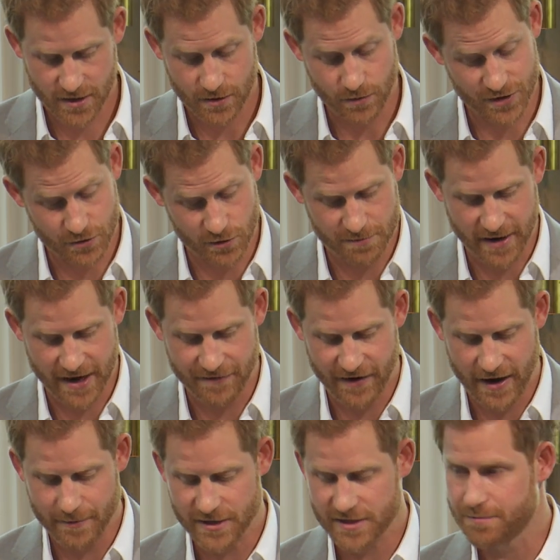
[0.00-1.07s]
which was made
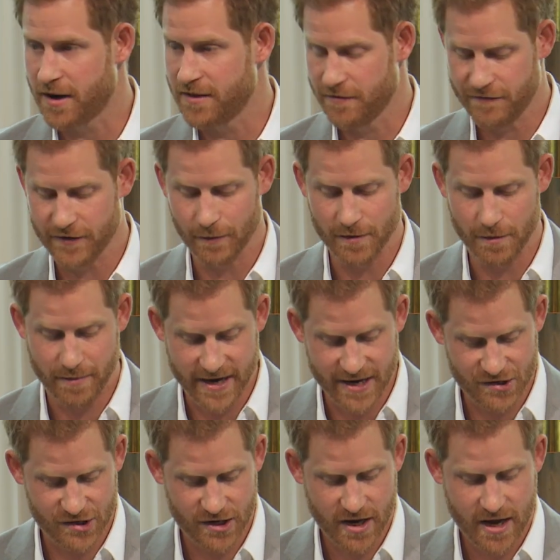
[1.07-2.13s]
famous by the film The
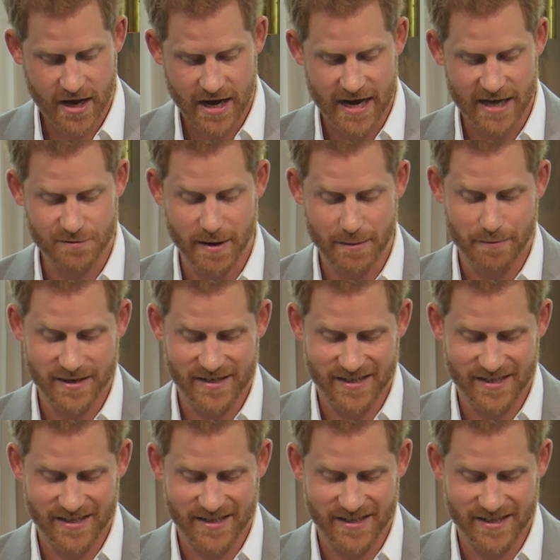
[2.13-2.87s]
Beach, has been